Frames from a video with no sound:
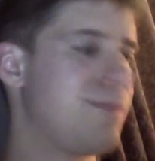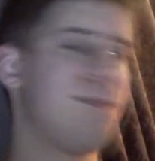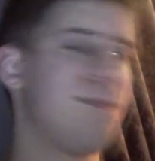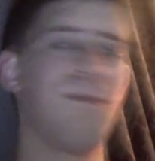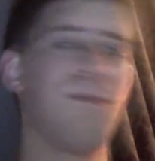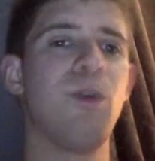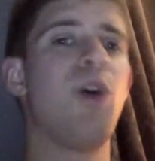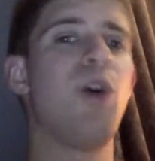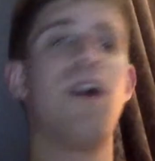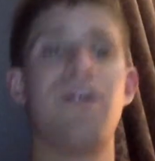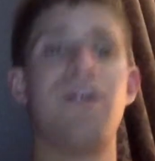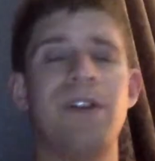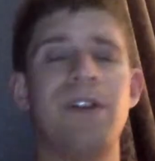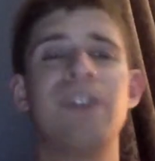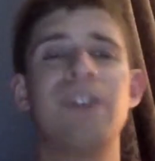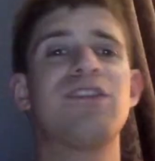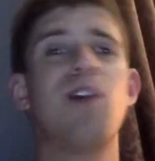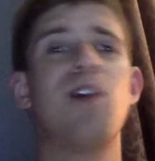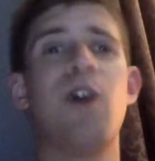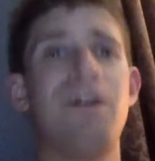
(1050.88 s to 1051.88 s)
Off,
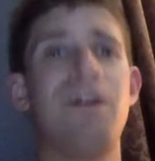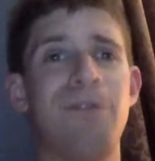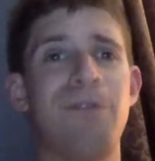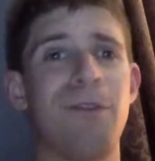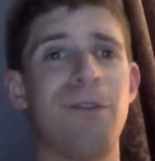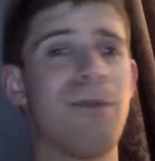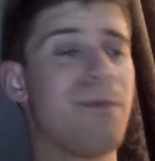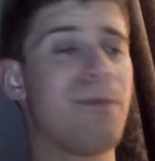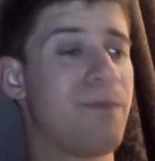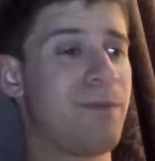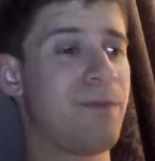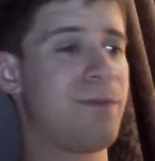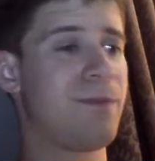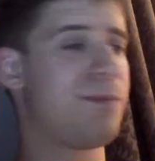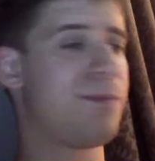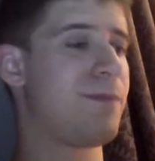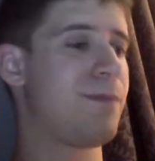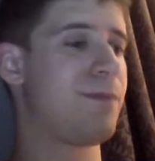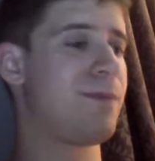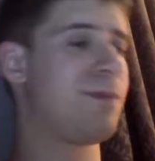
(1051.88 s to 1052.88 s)
it's awful.
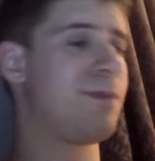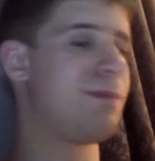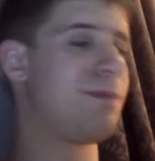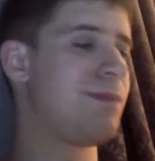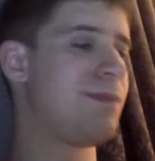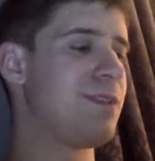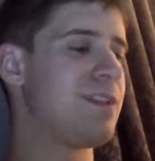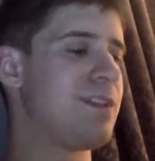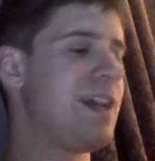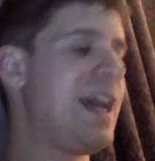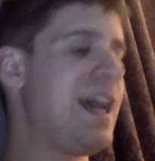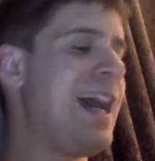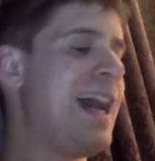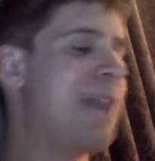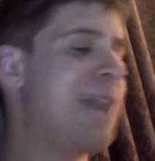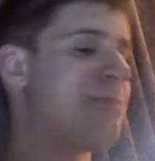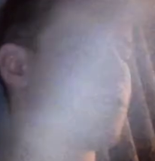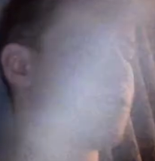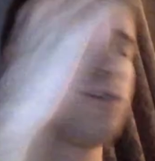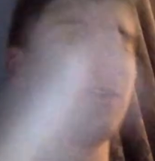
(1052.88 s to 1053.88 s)
It's
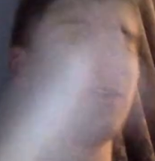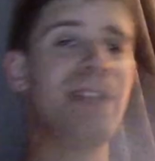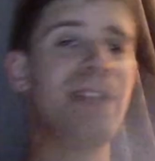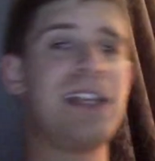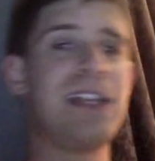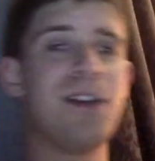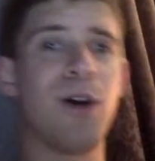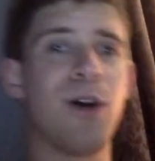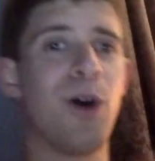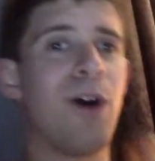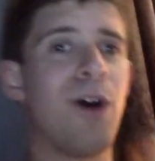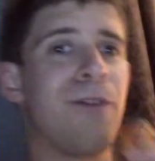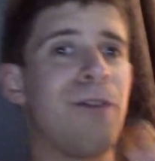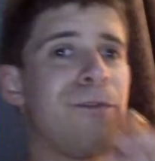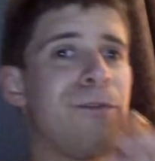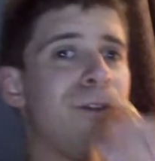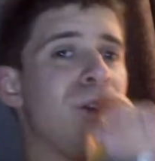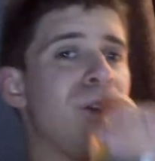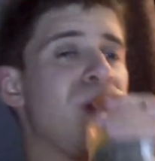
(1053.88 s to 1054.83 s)
absolutely awful.